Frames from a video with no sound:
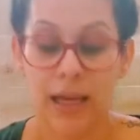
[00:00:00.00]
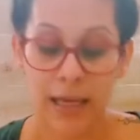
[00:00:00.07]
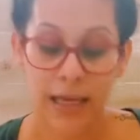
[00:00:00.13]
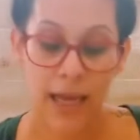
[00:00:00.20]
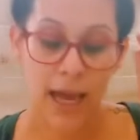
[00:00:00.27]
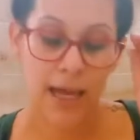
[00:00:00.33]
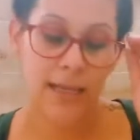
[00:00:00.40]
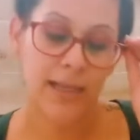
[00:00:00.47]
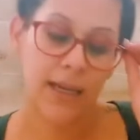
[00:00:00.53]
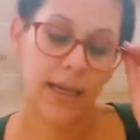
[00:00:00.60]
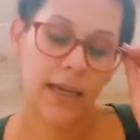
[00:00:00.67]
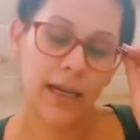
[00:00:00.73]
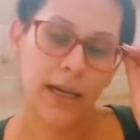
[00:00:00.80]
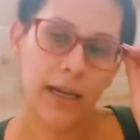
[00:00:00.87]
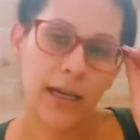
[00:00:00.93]
has like
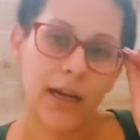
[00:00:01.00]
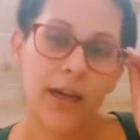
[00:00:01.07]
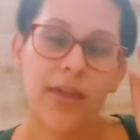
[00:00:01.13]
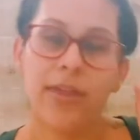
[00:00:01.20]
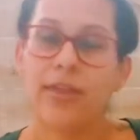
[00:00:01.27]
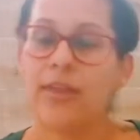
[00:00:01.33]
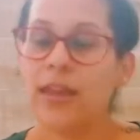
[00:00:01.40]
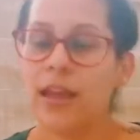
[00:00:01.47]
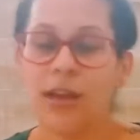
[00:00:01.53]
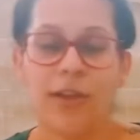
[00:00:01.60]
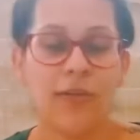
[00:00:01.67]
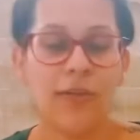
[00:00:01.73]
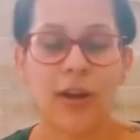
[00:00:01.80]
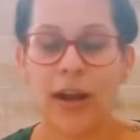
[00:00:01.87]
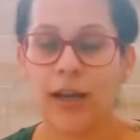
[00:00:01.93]
a thing for
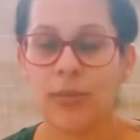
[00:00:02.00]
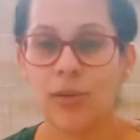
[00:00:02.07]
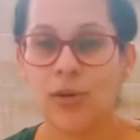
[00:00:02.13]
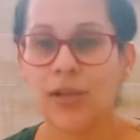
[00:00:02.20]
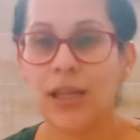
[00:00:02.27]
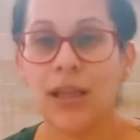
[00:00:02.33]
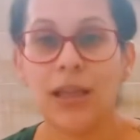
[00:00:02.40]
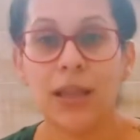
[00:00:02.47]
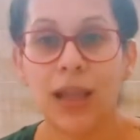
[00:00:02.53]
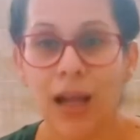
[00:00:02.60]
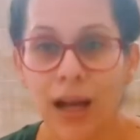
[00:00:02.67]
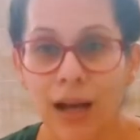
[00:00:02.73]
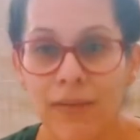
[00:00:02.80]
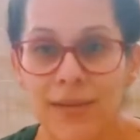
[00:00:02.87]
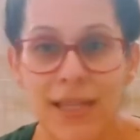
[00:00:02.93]
animals. He
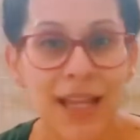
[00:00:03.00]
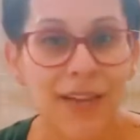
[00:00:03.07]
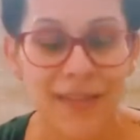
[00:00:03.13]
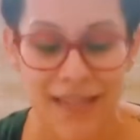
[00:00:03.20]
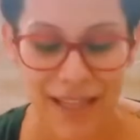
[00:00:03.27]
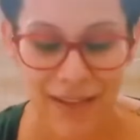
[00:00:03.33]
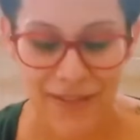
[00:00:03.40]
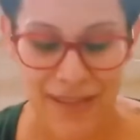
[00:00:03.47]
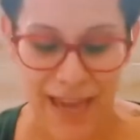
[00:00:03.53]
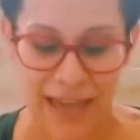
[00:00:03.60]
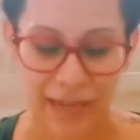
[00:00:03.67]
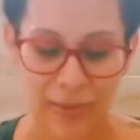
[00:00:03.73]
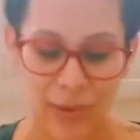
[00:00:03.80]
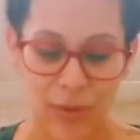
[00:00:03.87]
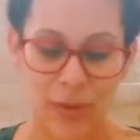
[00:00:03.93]
loves
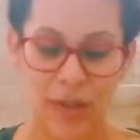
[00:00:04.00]
animals.